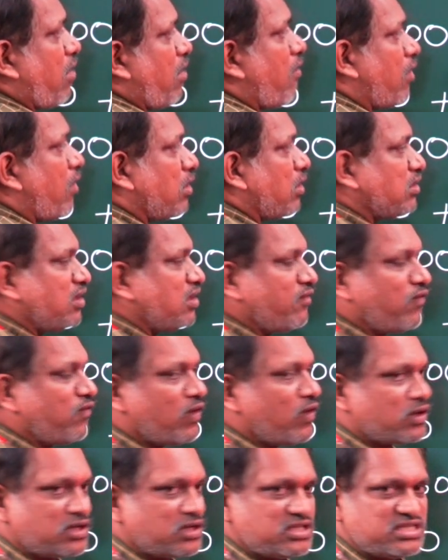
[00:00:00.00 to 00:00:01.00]
all the
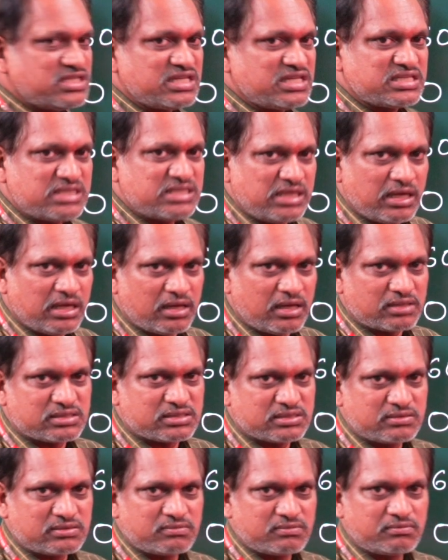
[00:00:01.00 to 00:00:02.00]
46 years.